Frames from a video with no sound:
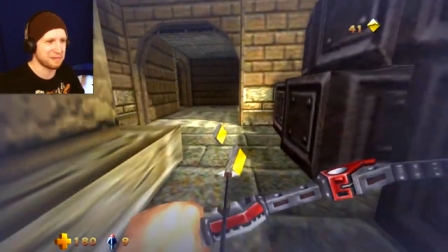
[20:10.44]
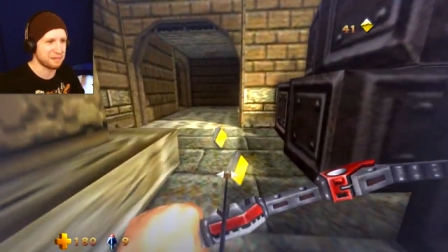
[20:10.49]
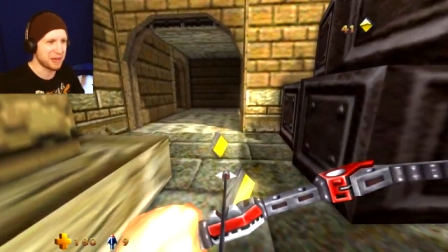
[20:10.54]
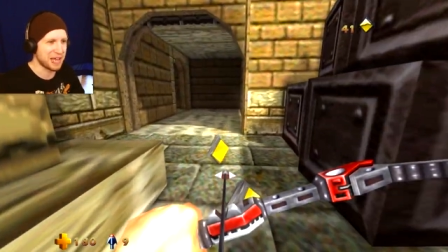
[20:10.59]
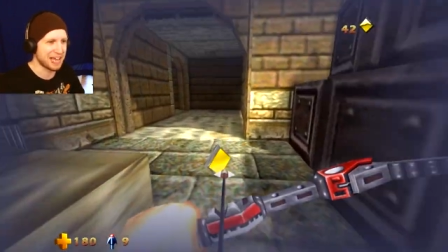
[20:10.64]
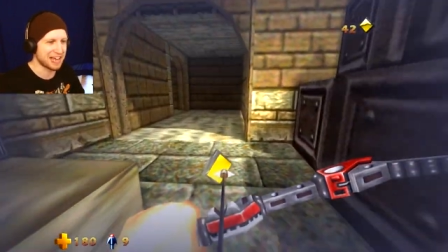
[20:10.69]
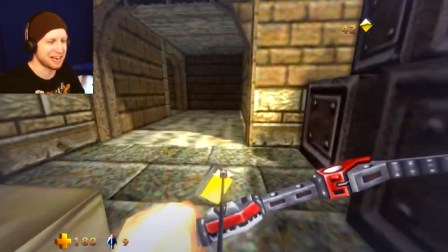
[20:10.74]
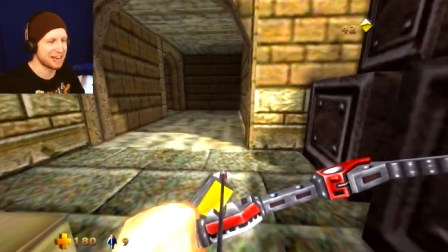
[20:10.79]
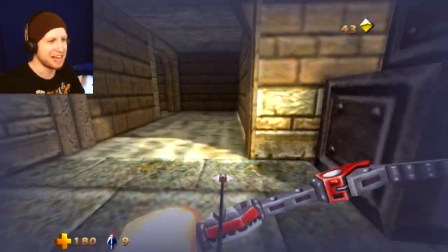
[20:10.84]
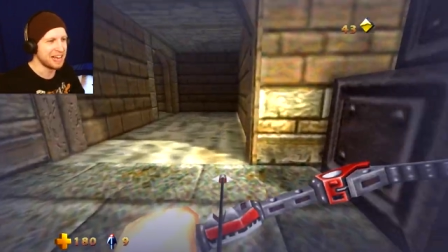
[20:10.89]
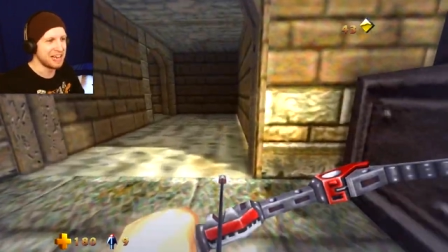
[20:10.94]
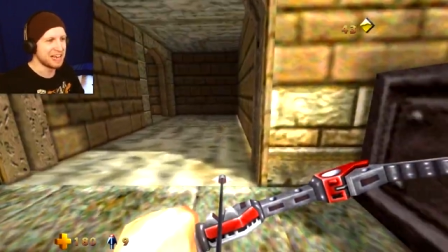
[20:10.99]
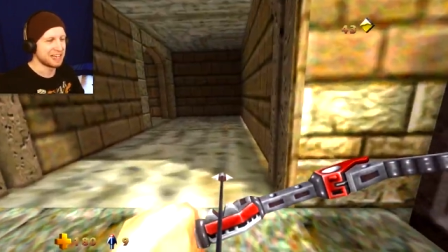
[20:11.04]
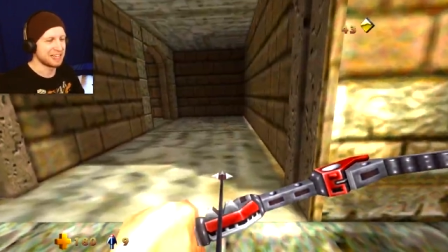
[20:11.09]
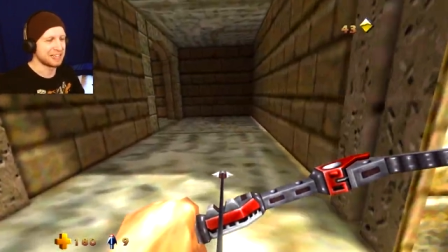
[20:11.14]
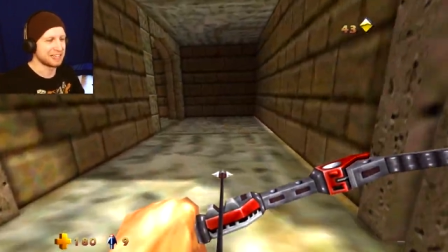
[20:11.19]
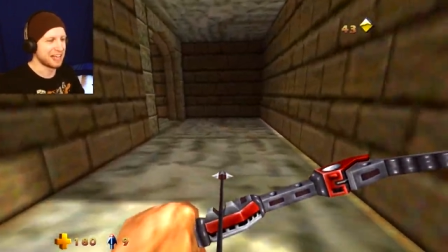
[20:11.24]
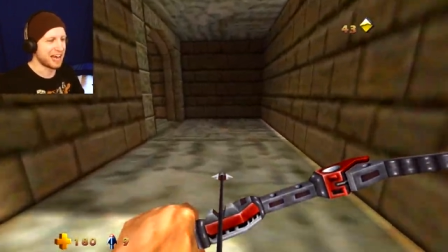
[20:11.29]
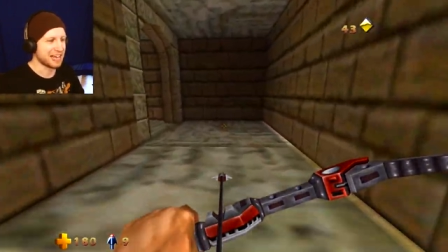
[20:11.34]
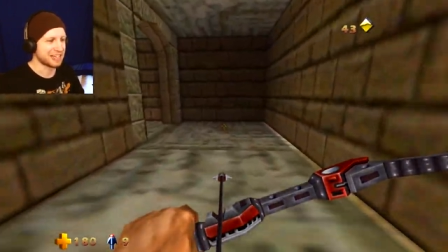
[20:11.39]
man,
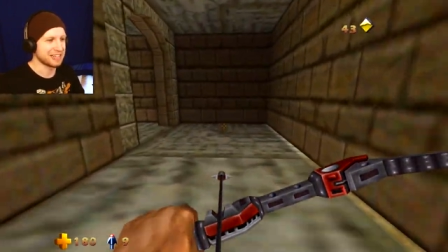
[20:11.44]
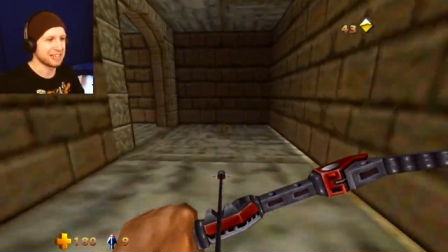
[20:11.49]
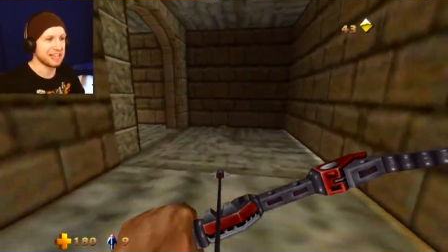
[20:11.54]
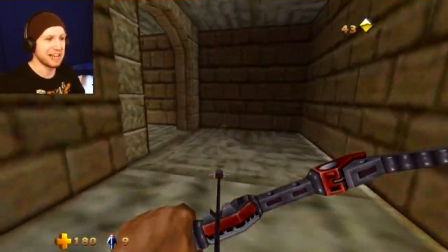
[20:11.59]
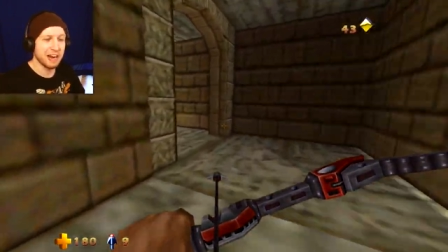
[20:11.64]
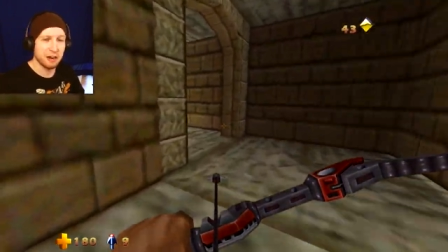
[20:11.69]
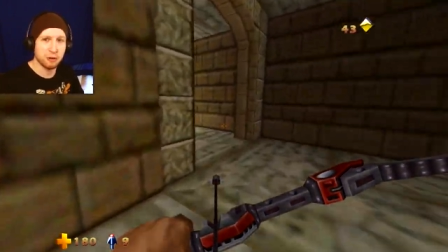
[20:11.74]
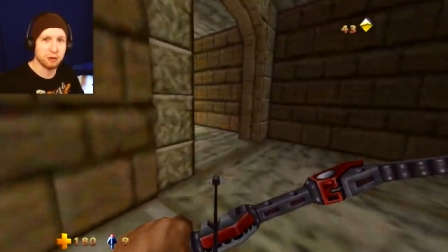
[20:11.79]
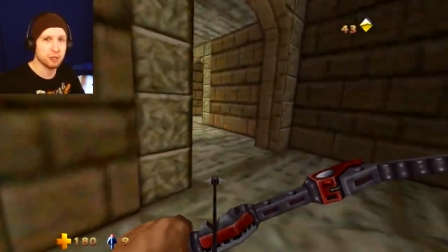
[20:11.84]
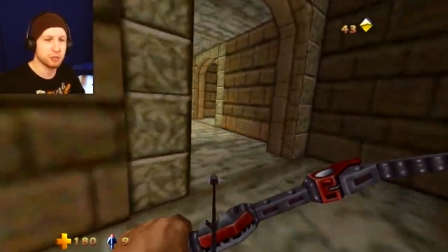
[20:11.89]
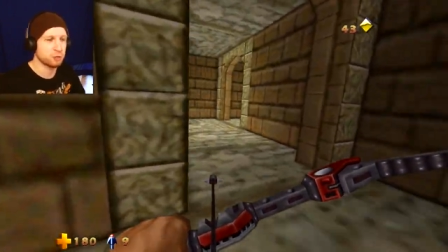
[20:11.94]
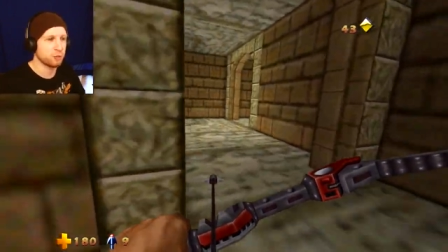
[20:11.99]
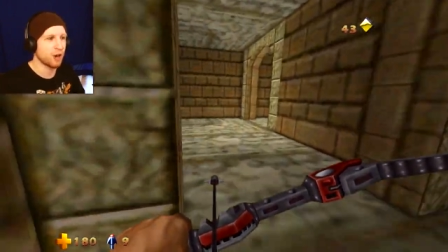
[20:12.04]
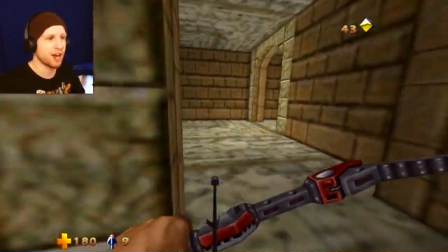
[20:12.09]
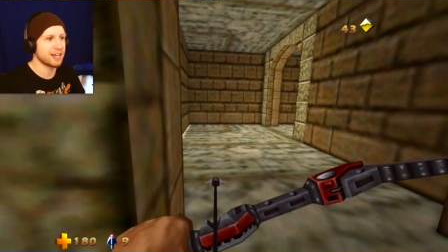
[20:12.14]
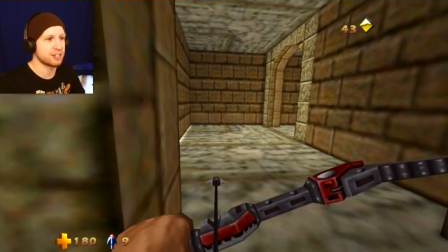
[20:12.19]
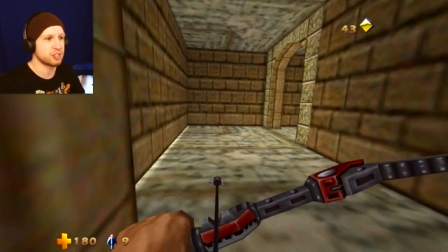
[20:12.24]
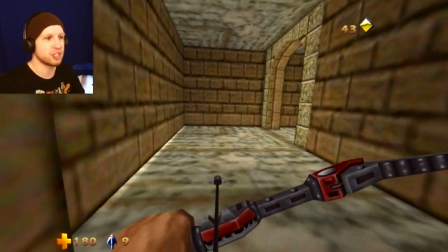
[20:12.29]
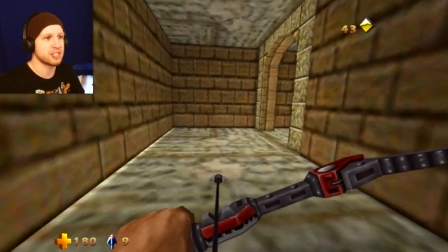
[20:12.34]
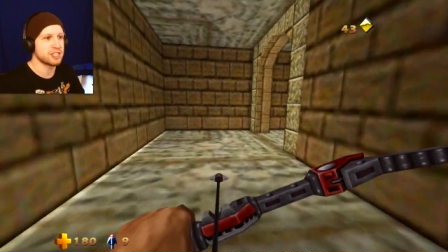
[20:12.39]
that the arrows were
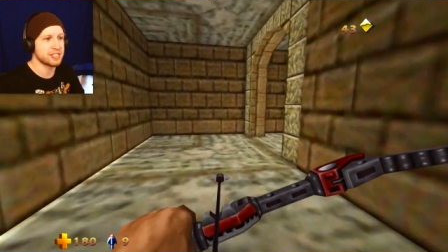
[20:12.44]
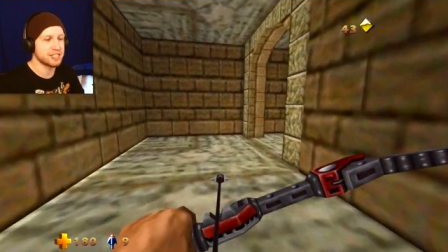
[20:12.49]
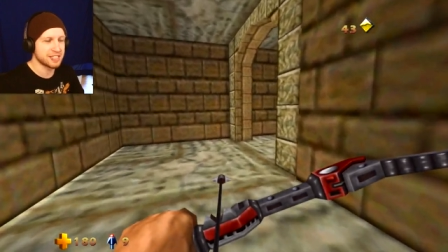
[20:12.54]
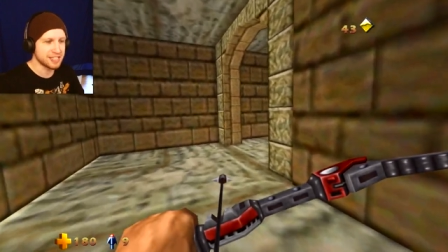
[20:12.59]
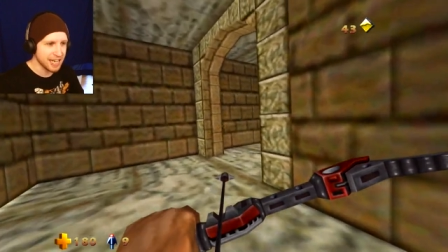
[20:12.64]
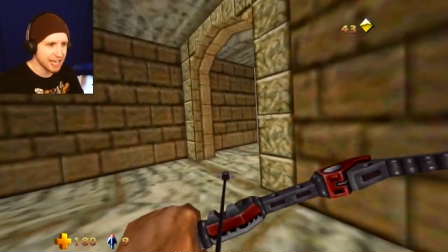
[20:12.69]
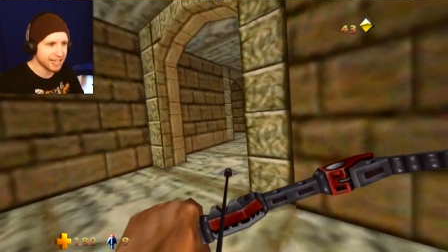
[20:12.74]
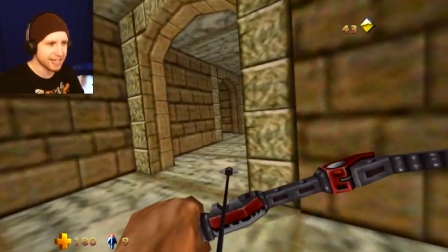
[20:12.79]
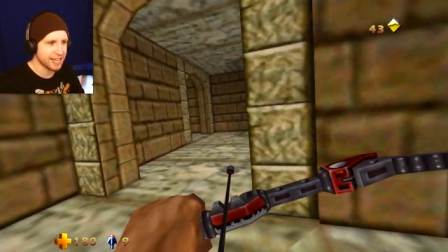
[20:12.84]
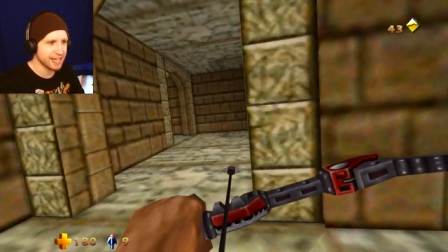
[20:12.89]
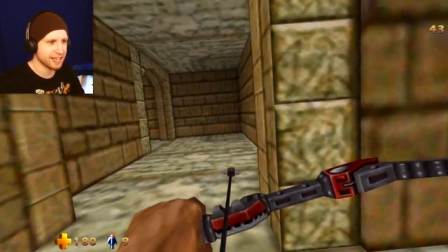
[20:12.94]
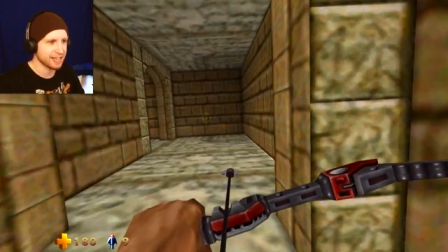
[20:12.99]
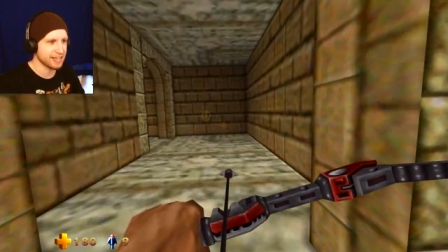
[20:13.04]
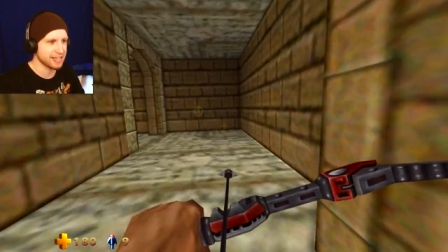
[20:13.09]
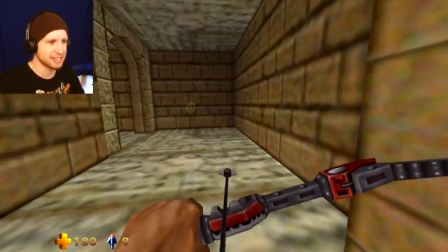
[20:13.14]
actually sticking